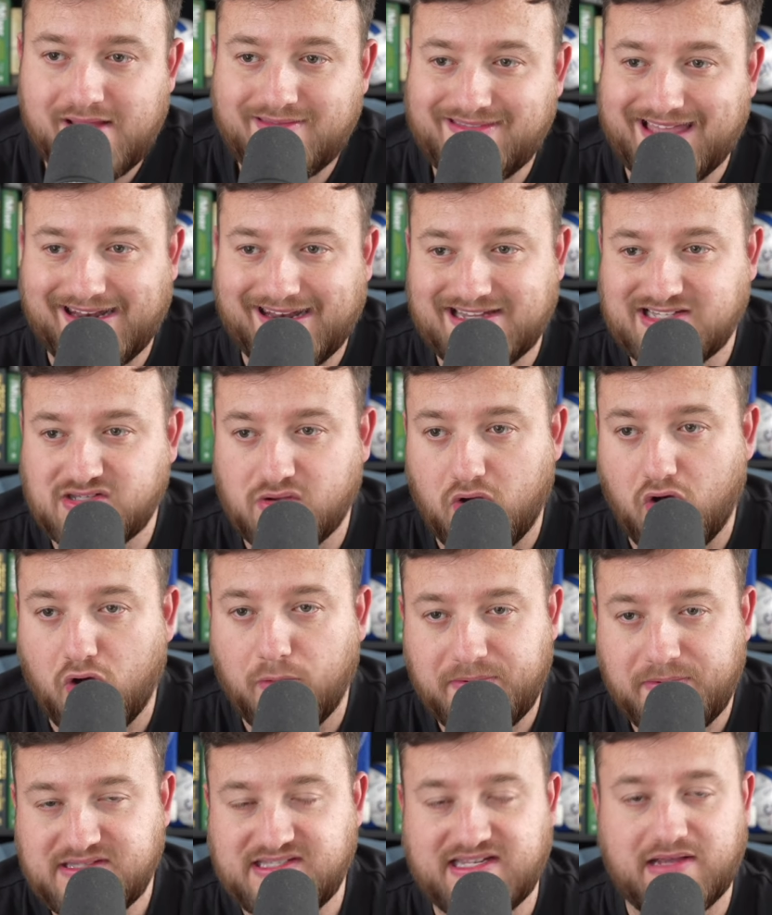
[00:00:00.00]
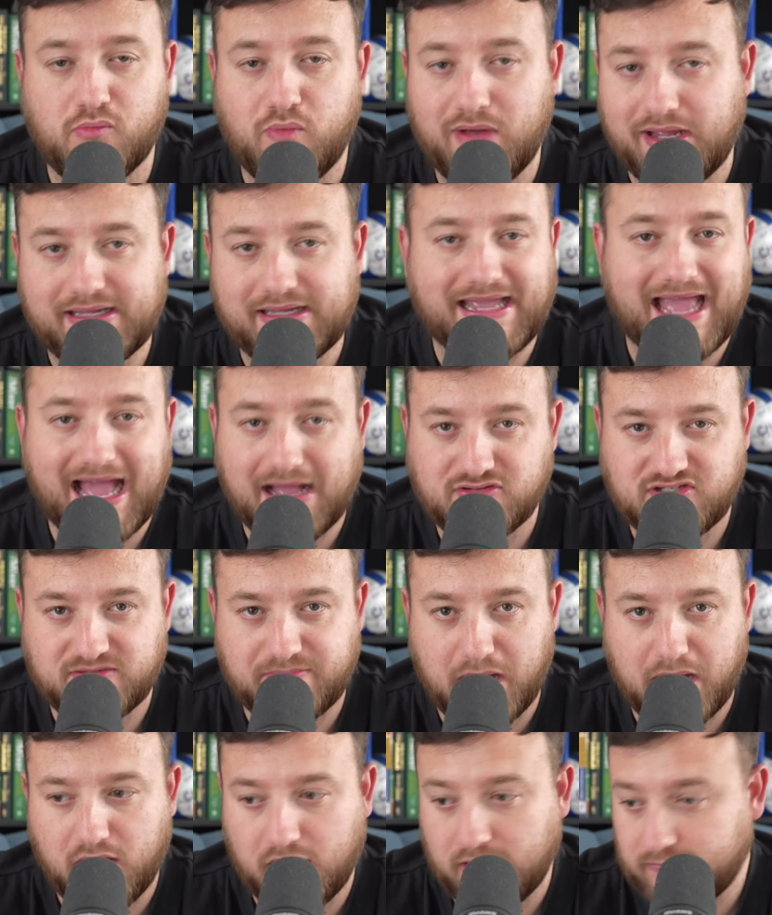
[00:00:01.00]
than his opposite winger
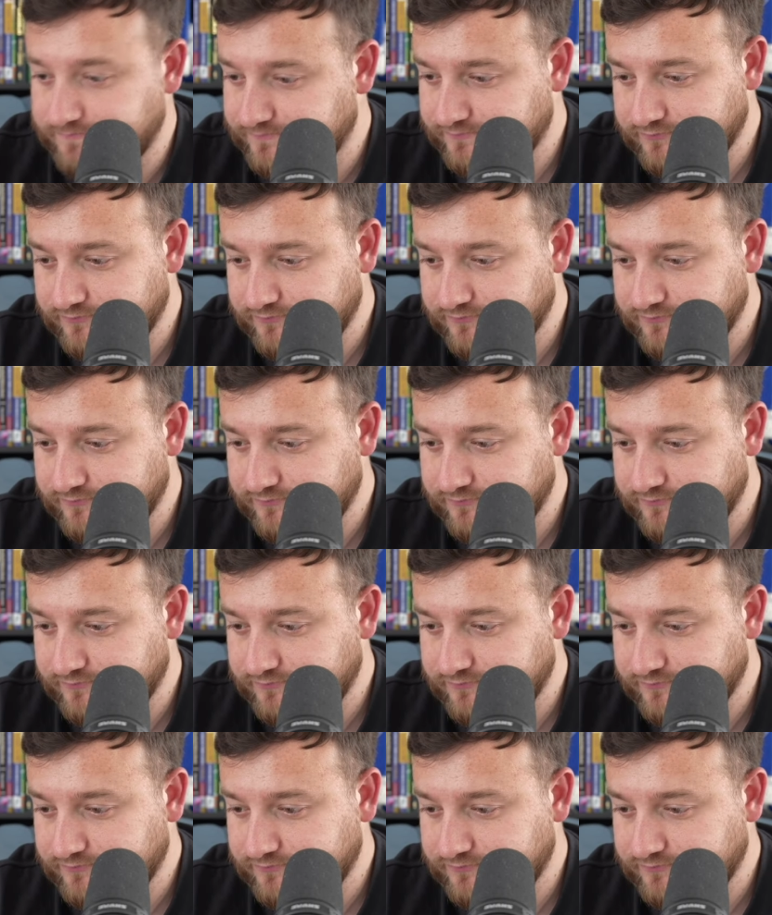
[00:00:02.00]
counterpart